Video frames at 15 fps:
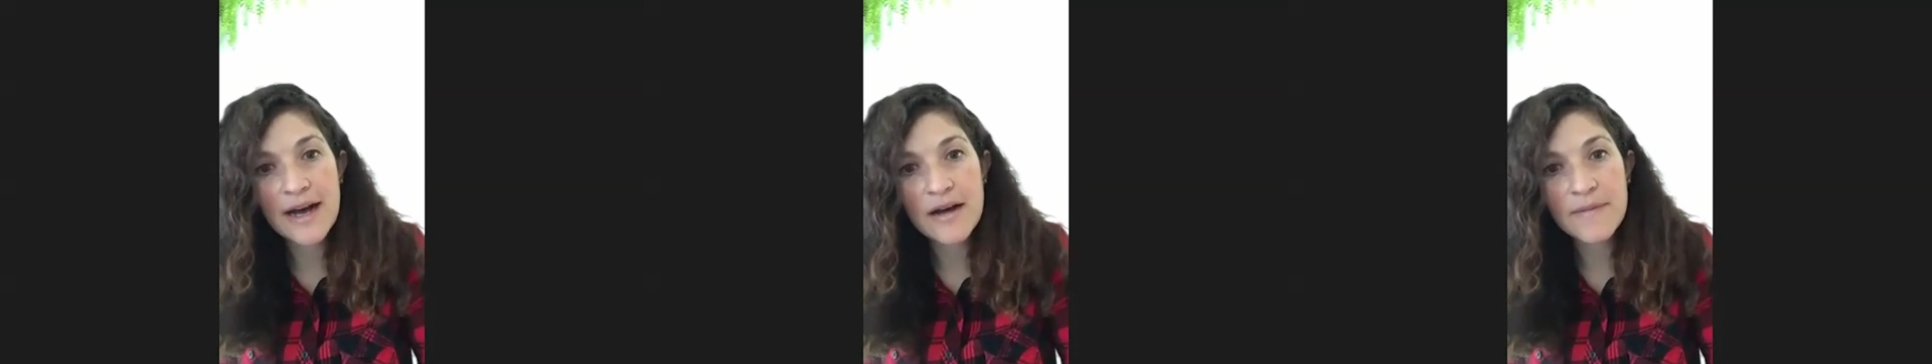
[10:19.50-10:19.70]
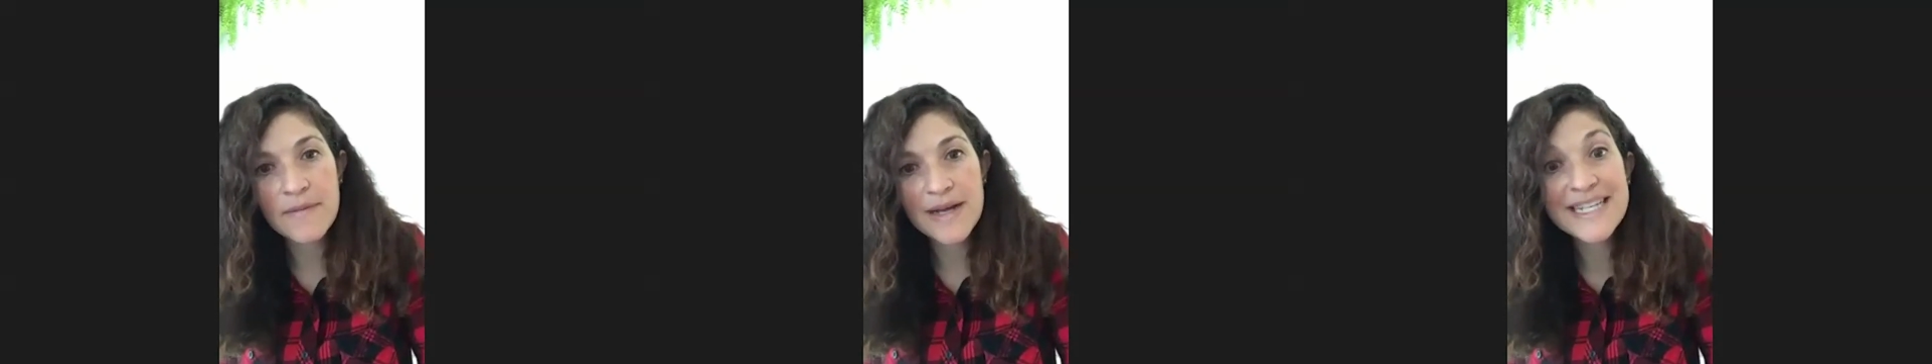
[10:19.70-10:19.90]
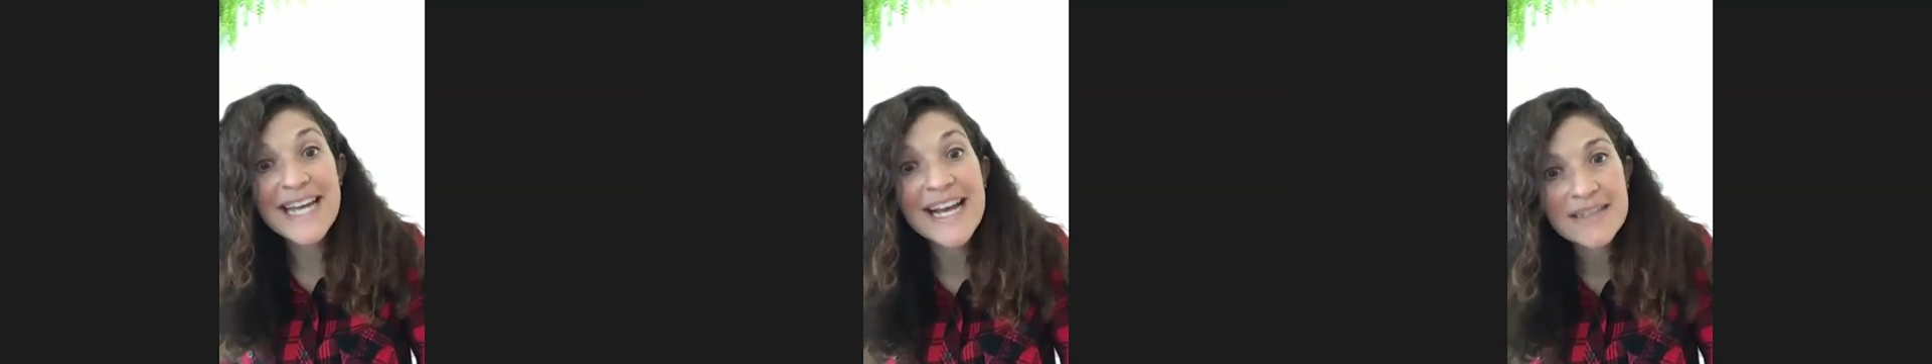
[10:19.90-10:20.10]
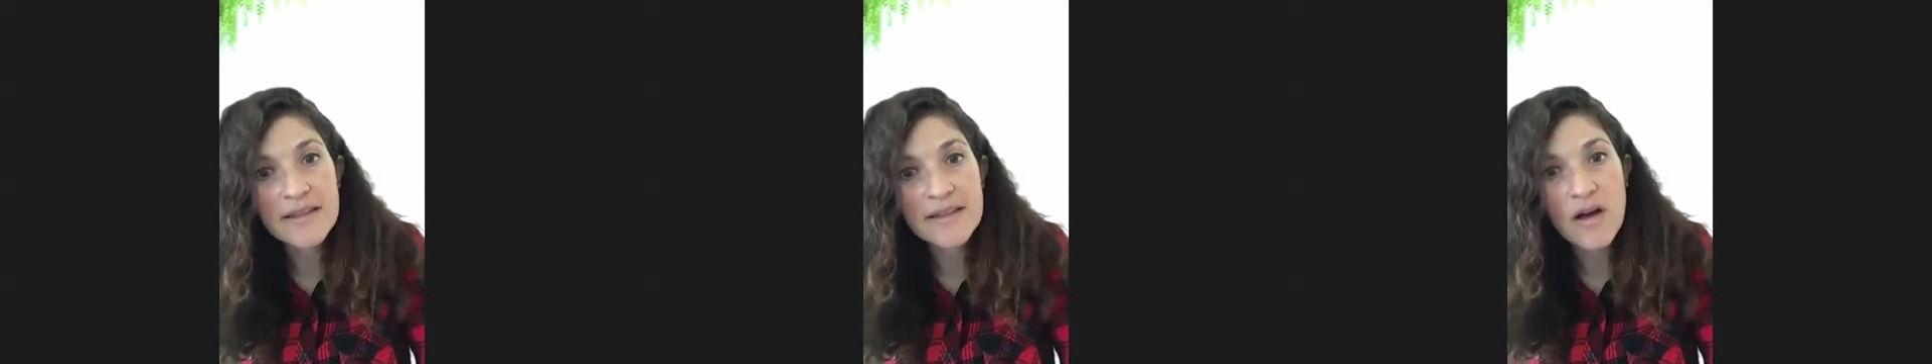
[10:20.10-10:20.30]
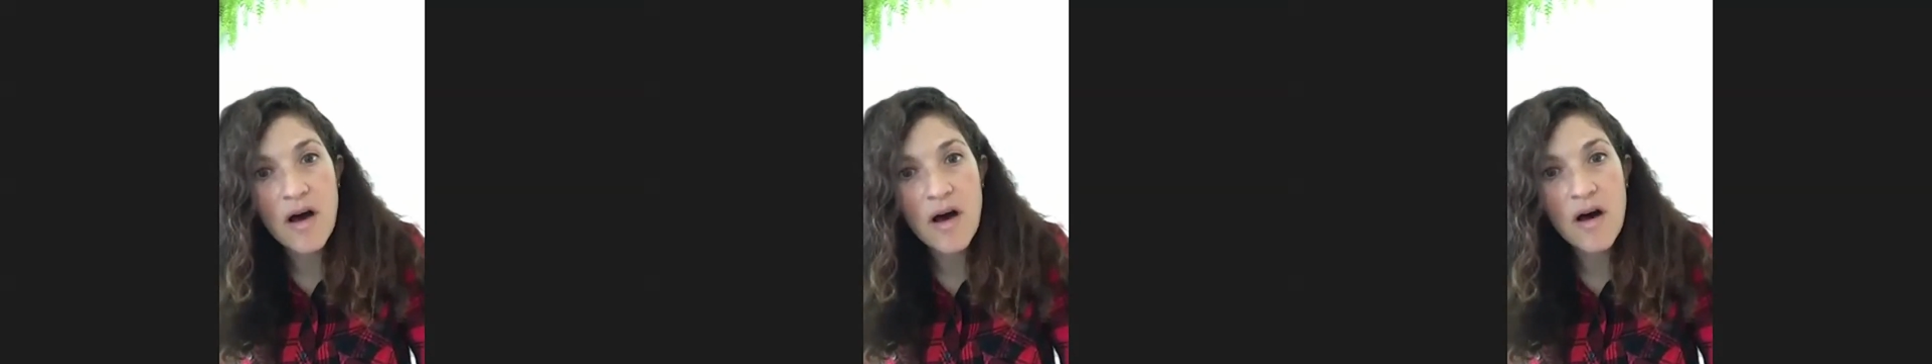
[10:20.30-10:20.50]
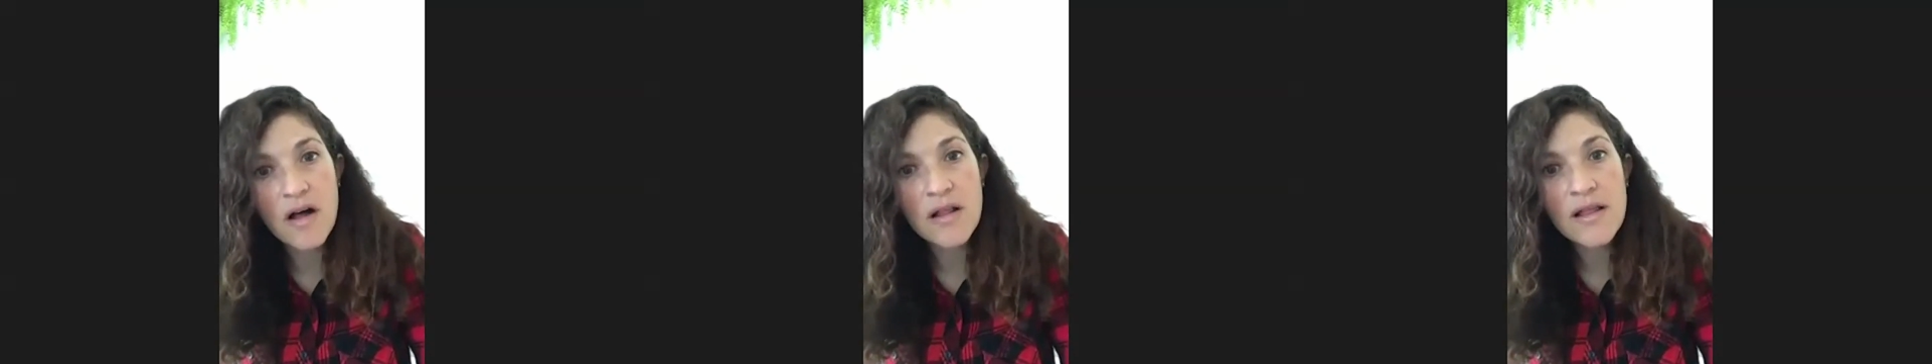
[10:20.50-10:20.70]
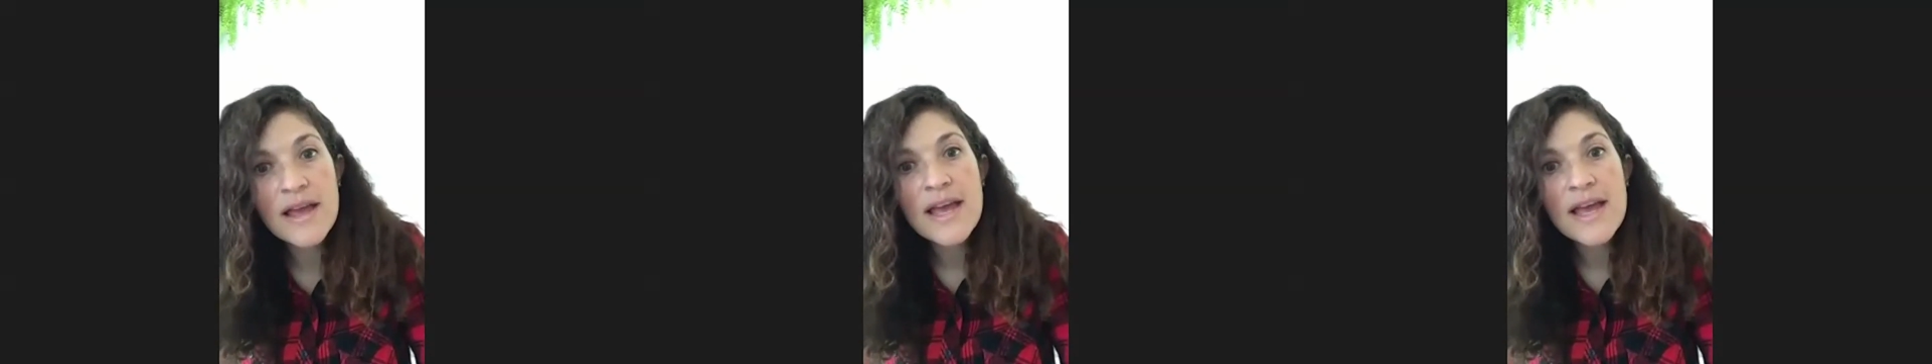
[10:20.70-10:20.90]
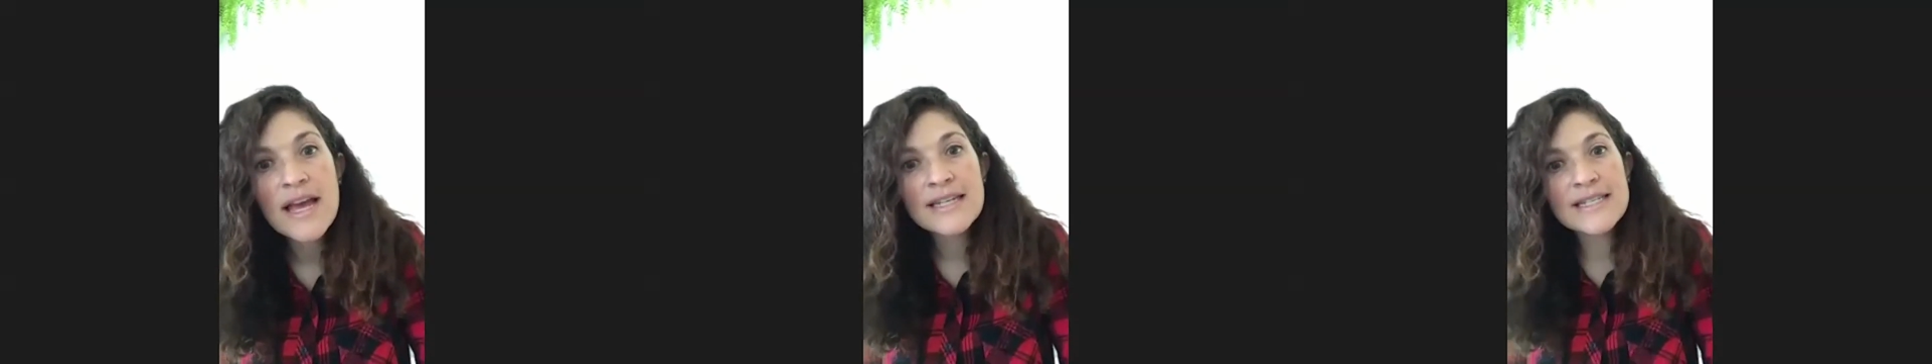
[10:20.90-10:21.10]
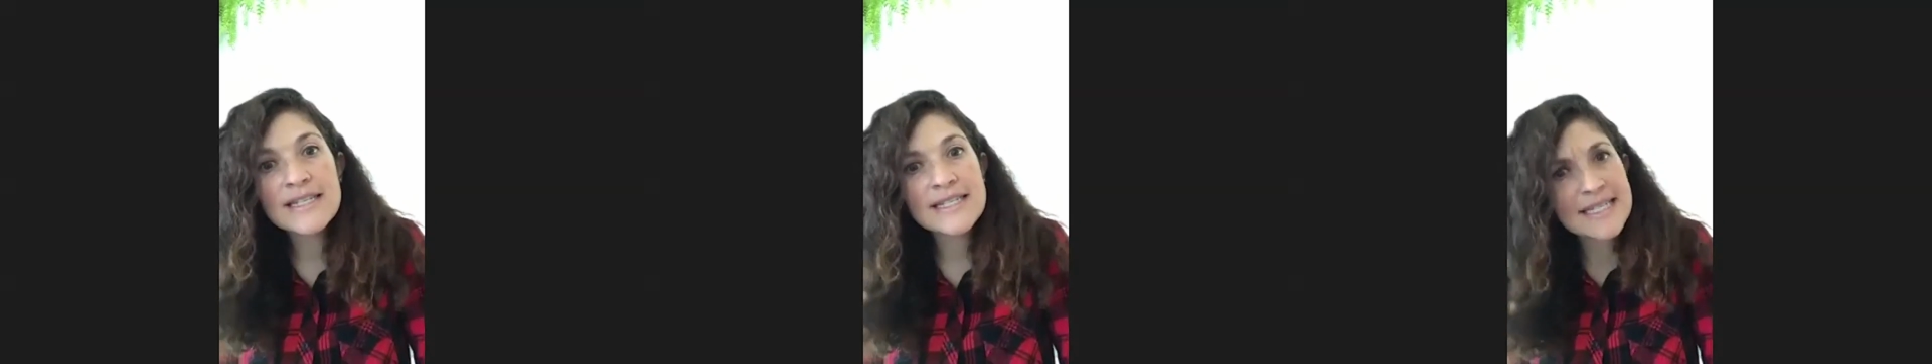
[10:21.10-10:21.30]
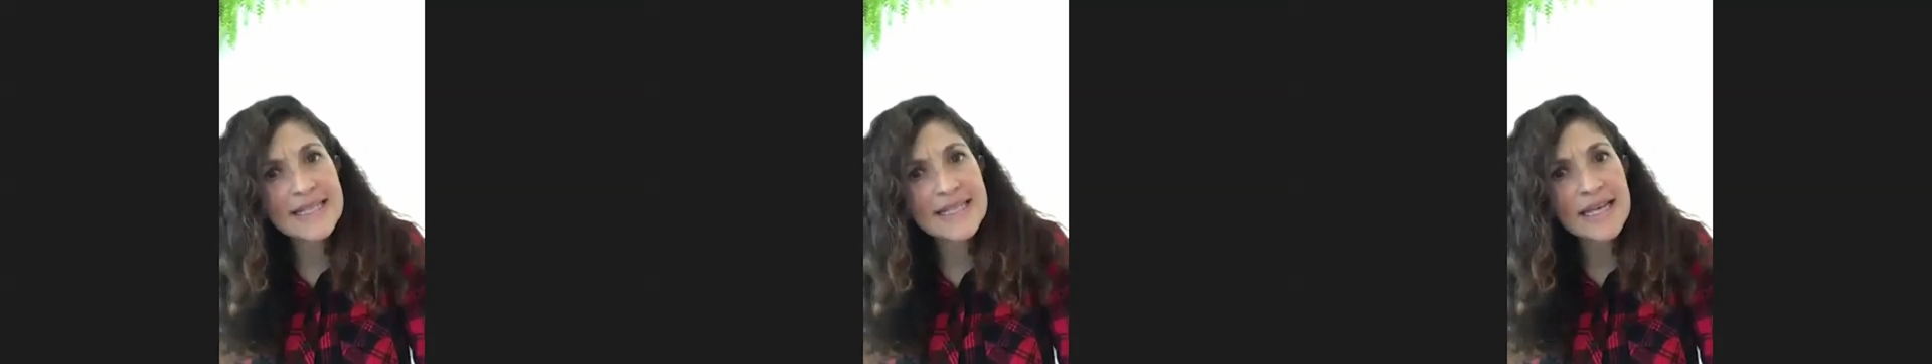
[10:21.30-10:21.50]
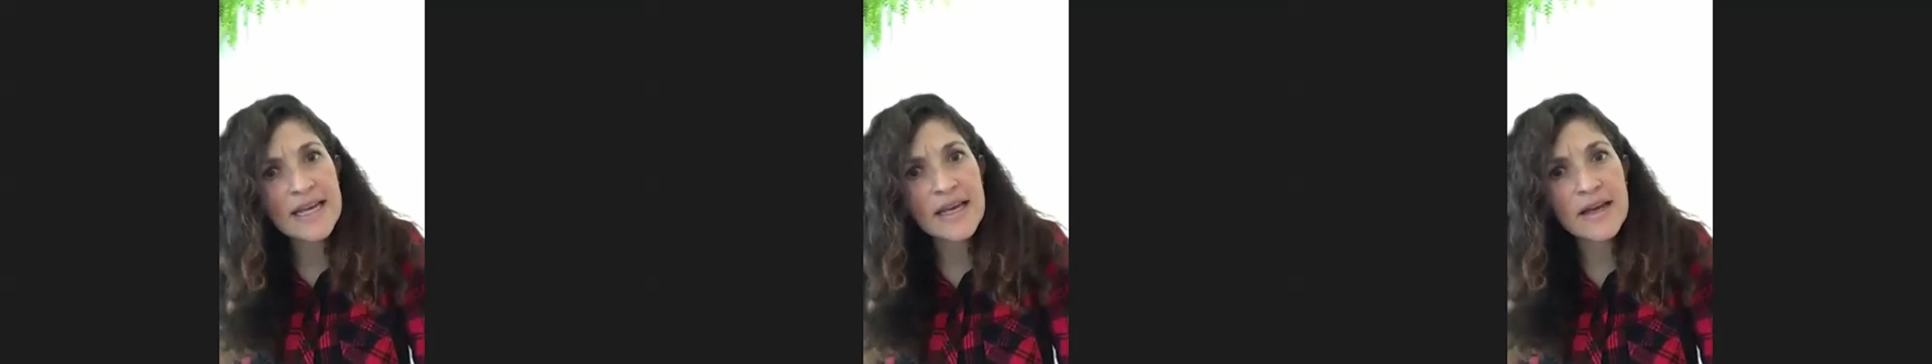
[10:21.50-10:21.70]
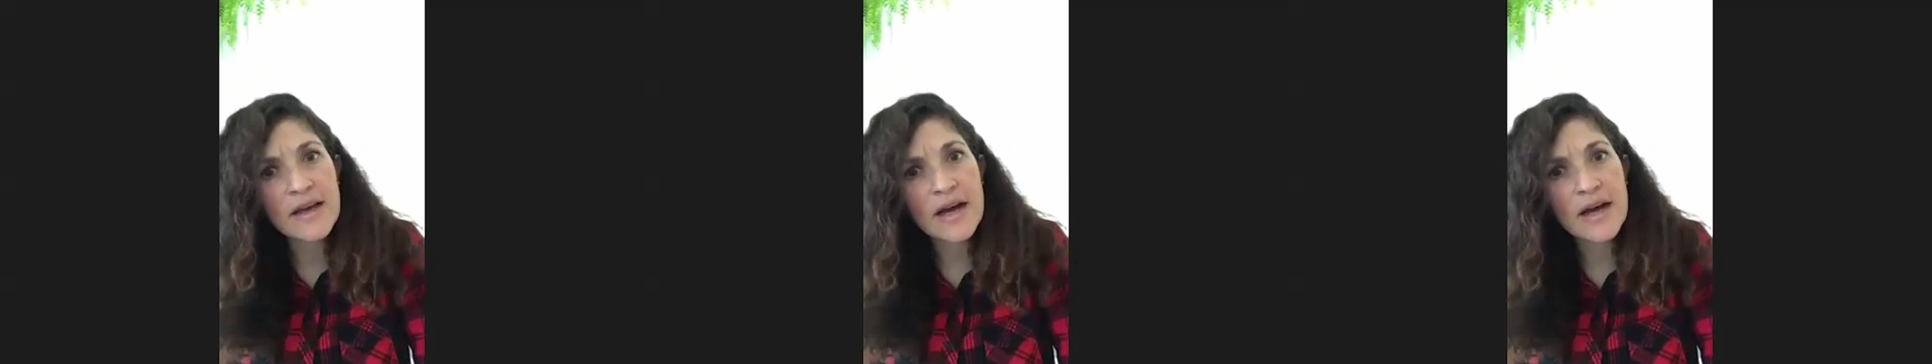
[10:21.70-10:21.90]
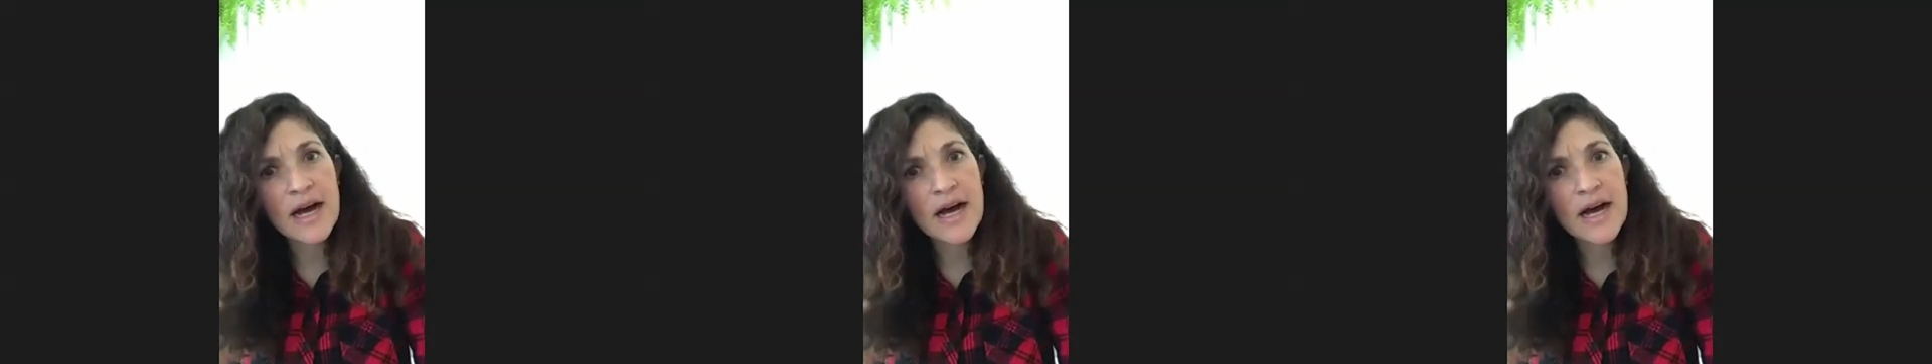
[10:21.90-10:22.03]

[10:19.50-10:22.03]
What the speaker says: attended the call just to see,